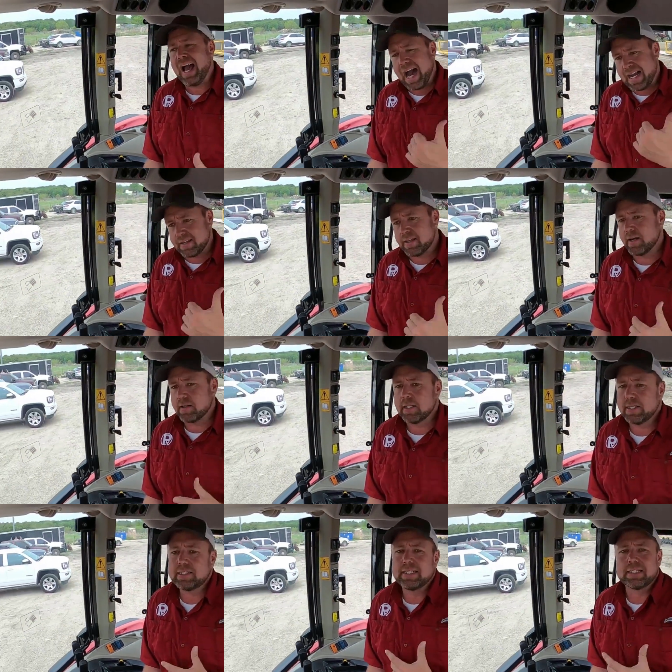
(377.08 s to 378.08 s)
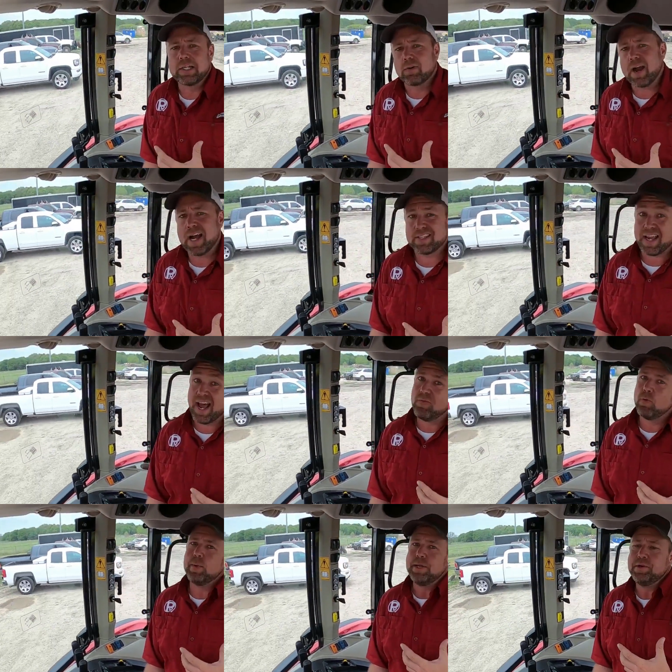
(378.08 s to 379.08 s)
out of there, and at least let the grass
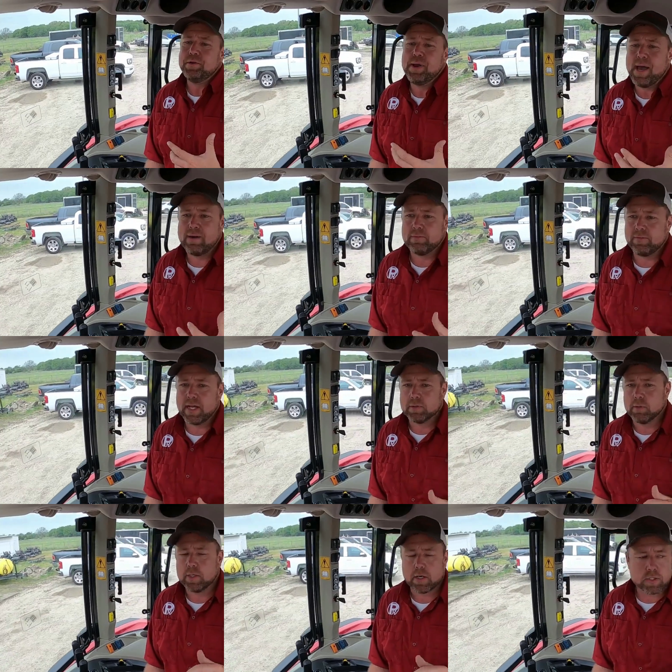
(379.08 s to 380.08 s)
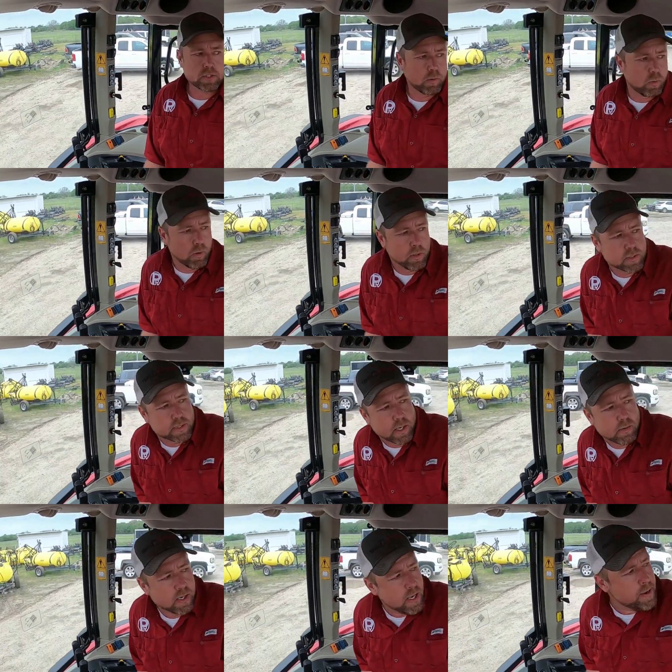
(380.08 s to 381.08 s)
have what we do have available in our soil.
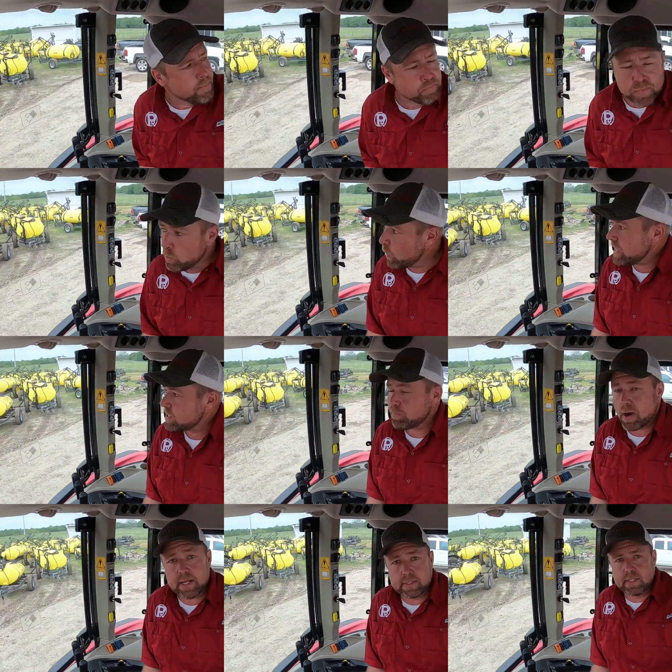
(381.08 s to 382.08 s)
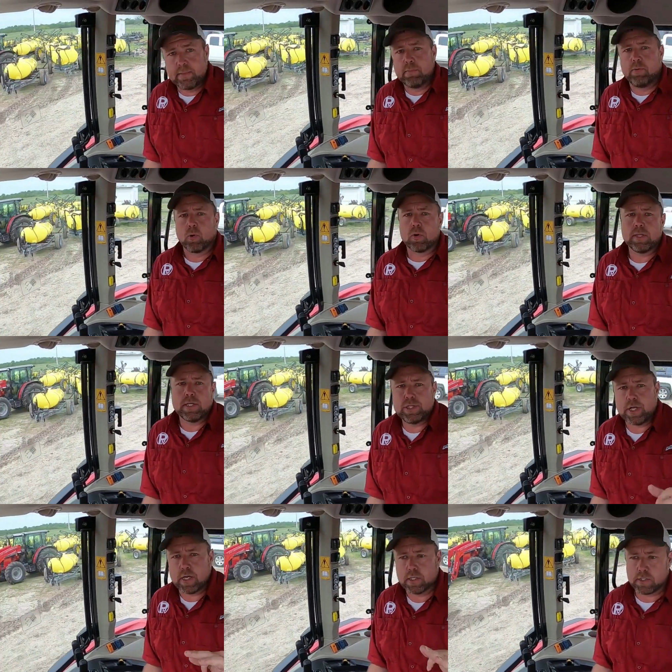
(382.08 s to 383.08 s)
So weed spraying is going to be important
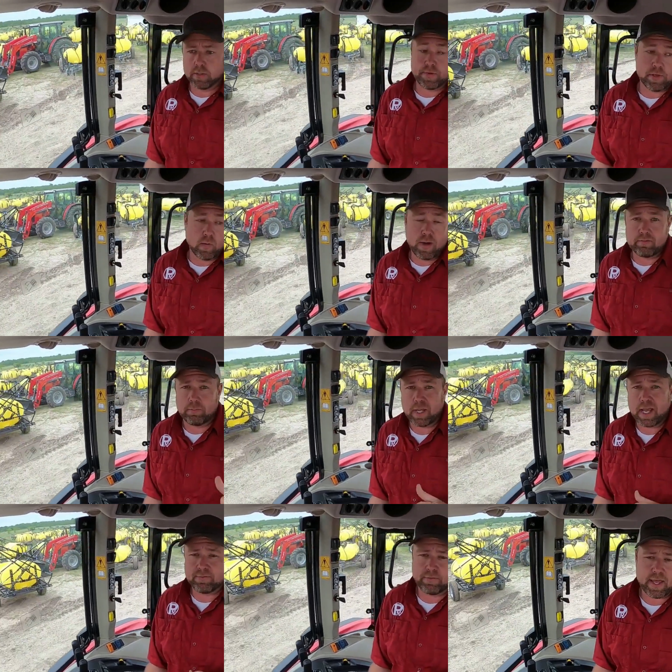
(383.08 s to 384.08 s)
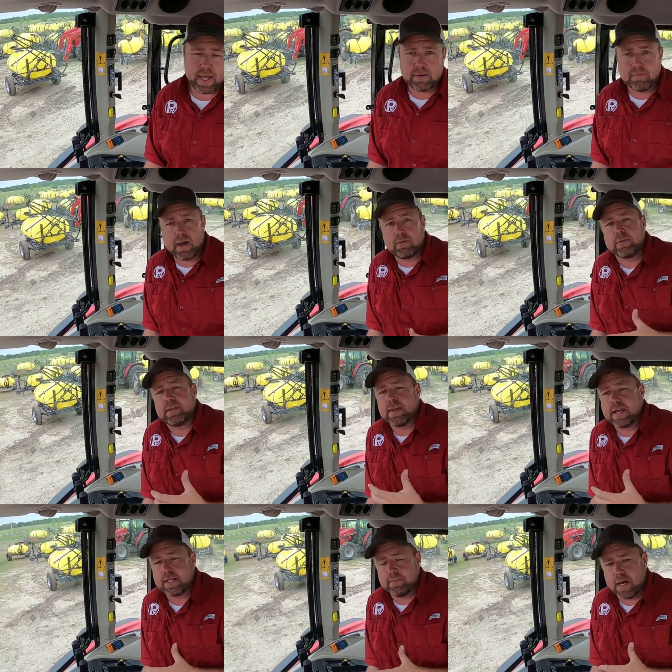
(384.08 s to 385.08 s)
this year, so if you don't have a plan for that, you might want to be
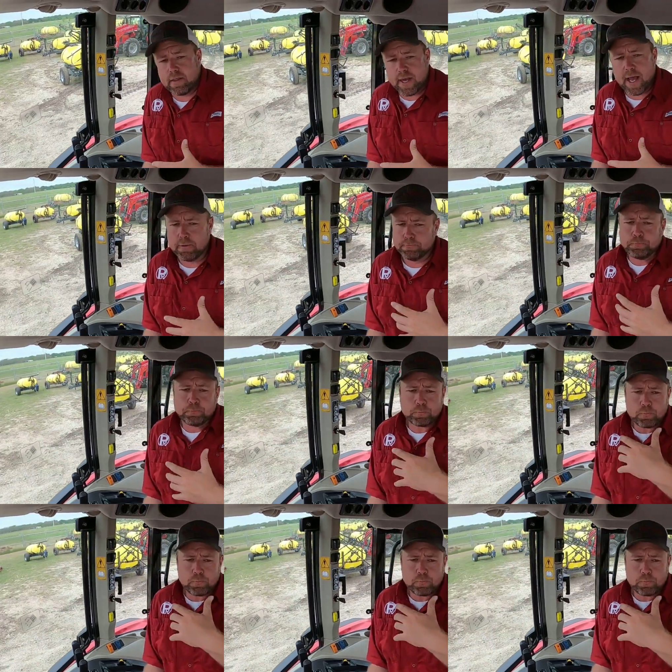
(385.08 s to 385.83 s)
thinking about that.